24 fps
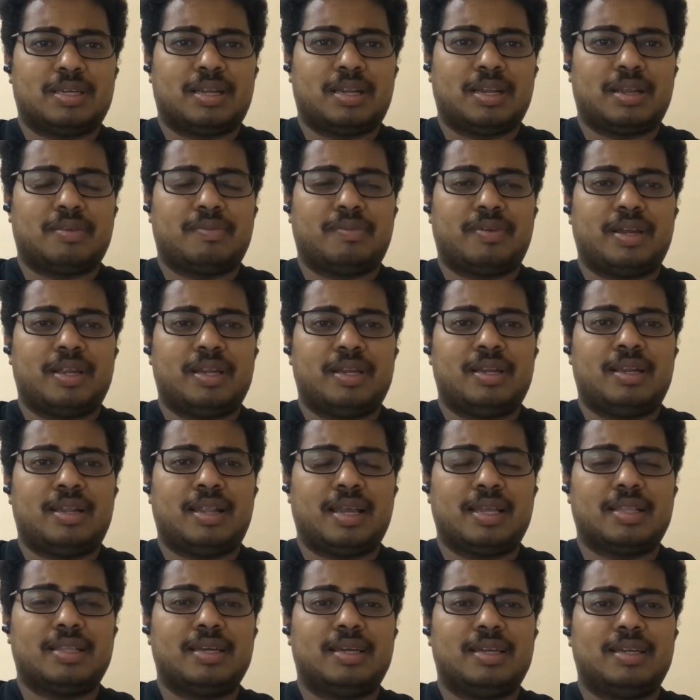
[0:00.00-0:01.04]
are required,
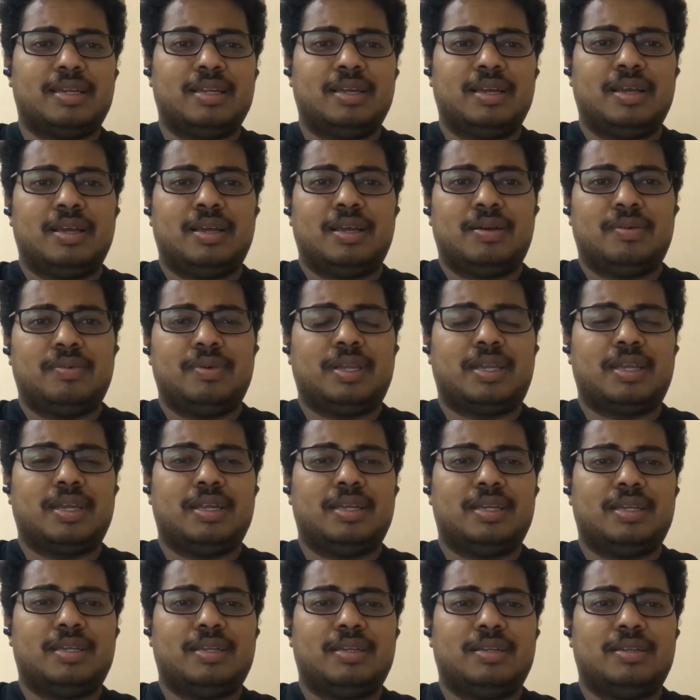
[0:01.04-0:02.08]
like that we
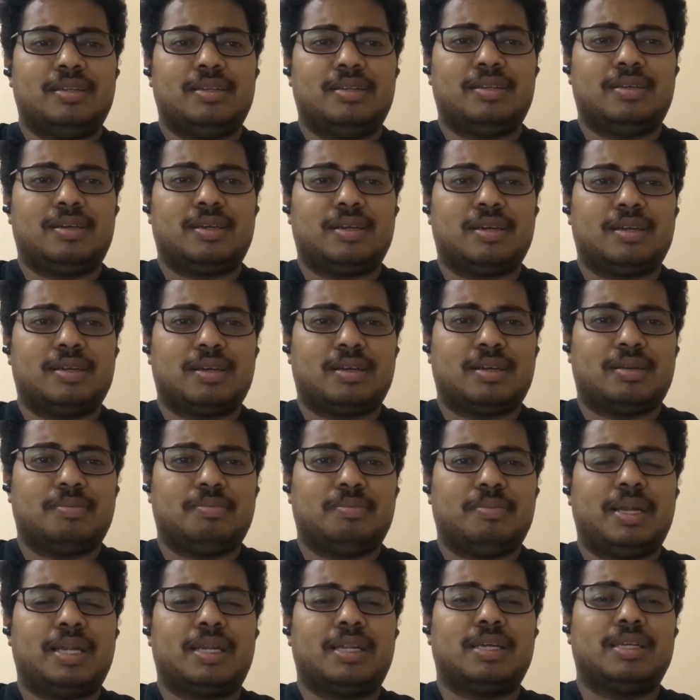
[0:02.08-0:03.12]
can
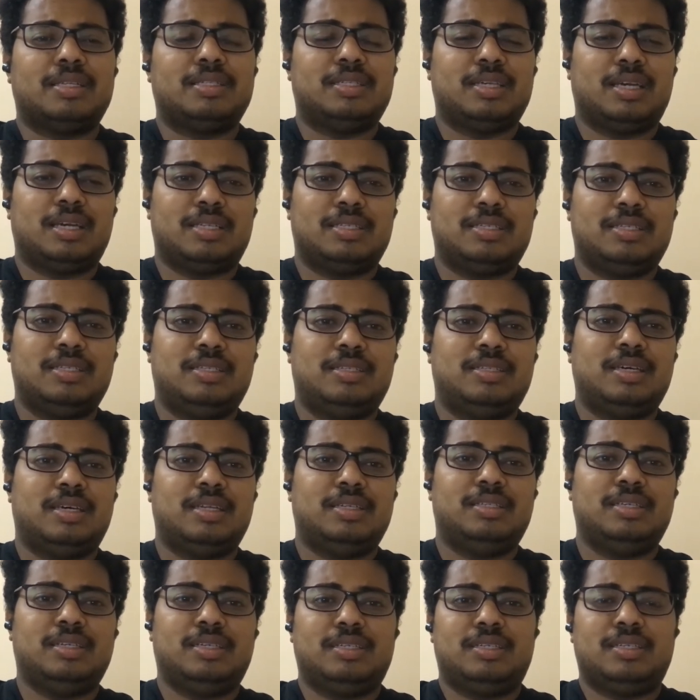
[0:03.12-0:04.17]
better
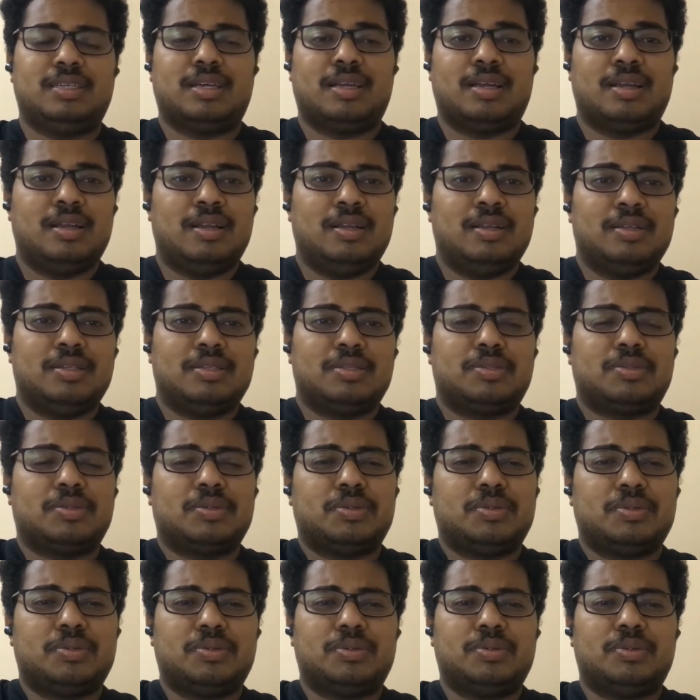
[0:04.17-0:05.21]
judge it.
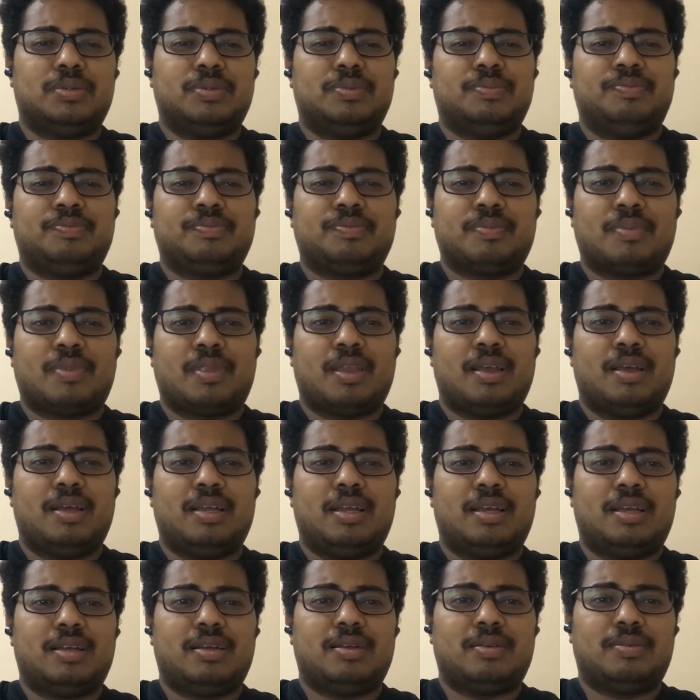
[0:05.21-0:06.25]
So
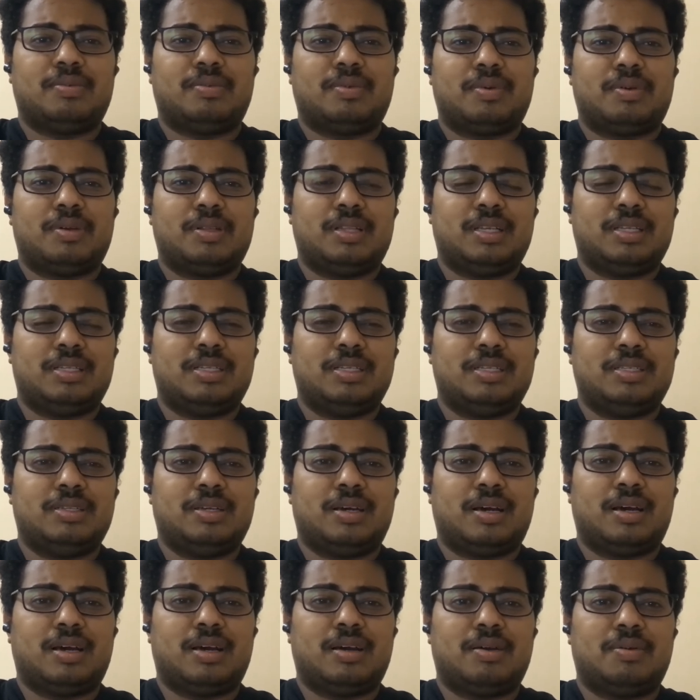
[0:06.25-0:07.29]
yeah, well, this is
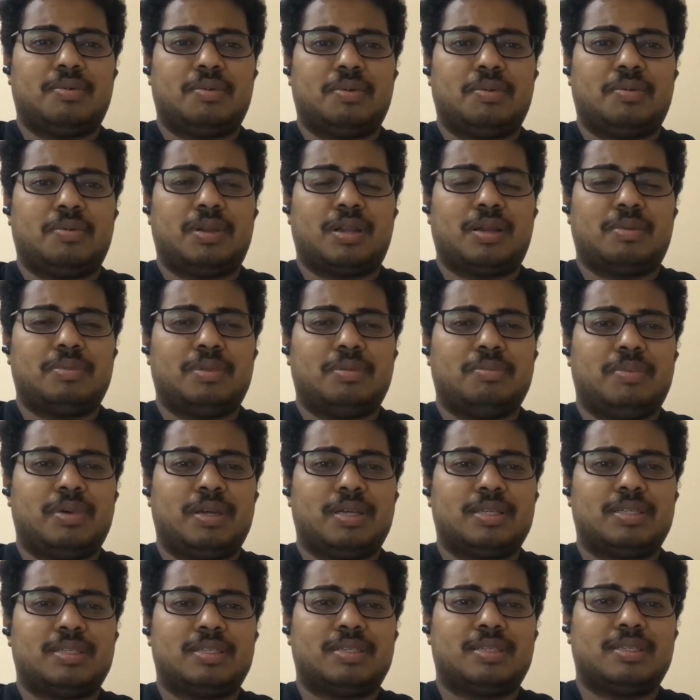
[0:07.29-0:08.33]
one of the
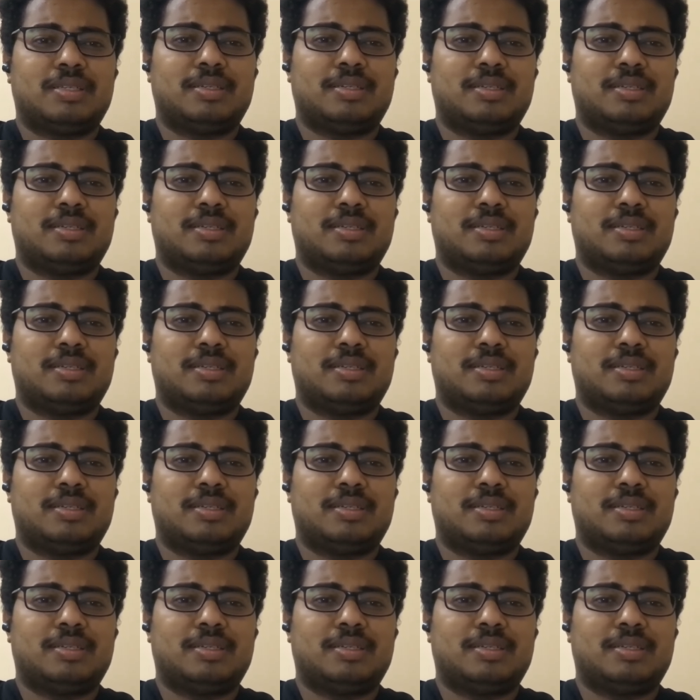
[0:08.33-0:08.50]
best